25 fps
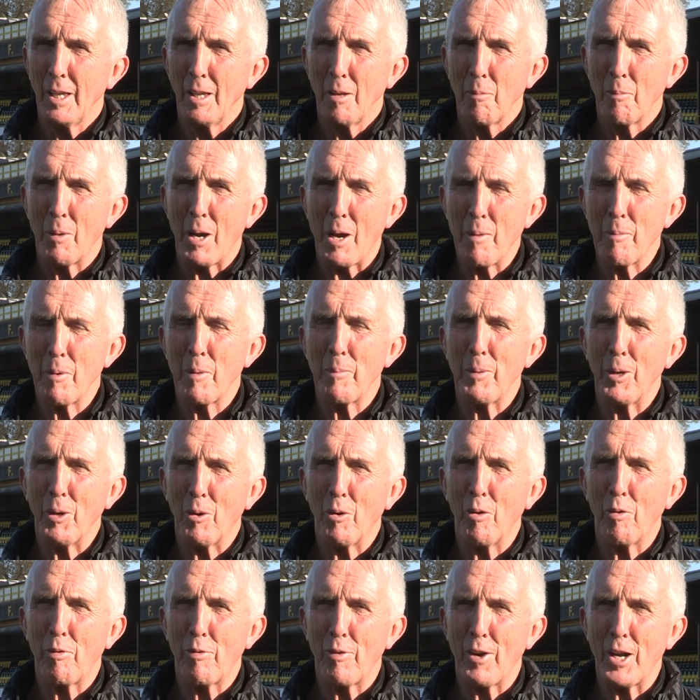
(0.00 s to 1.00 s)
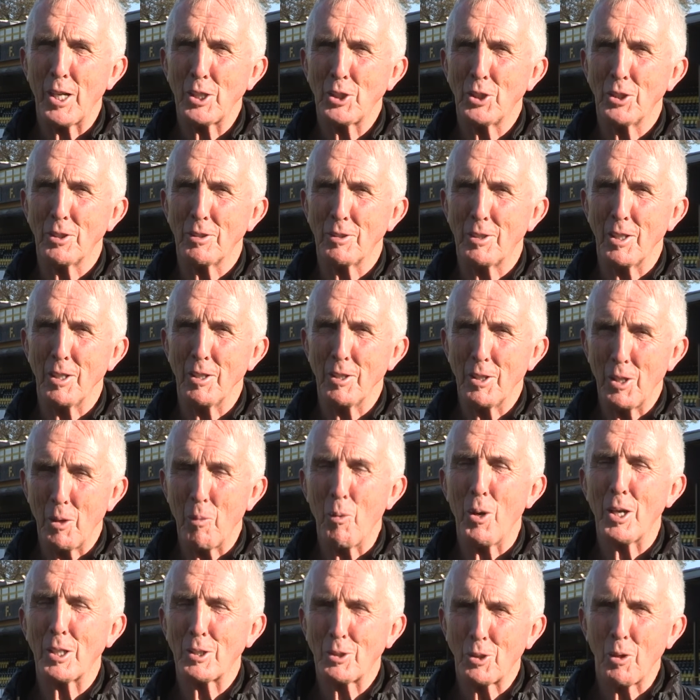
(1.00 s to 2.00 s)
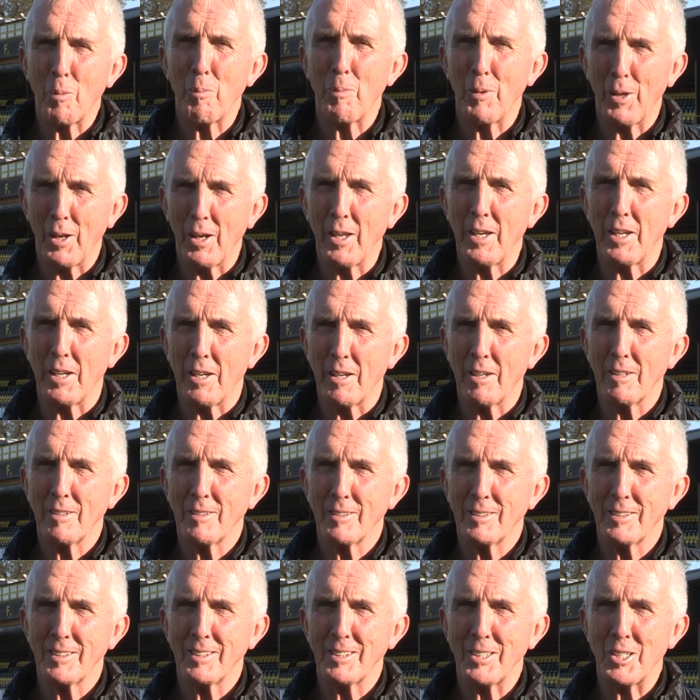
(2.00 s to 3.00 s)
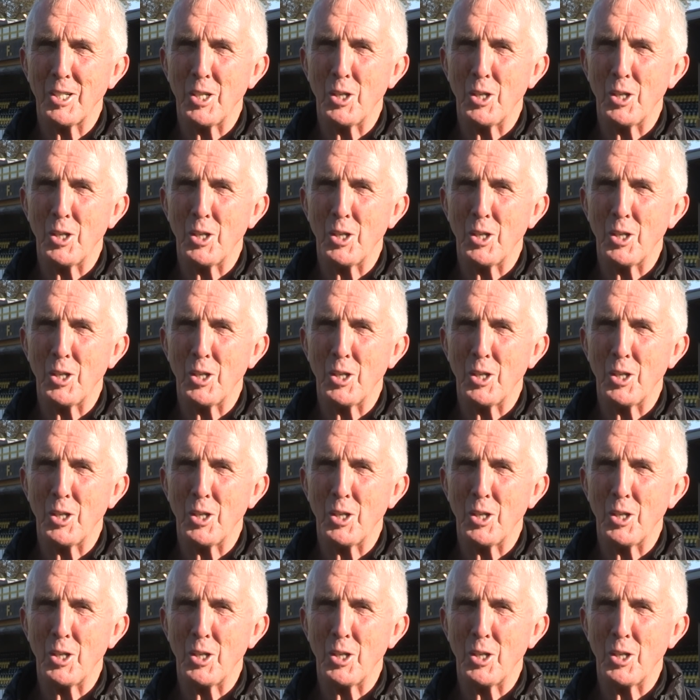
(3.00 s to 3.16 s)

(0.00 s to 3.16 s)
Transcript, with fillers: But I'm a bit old-fashioned. They were top of the league, you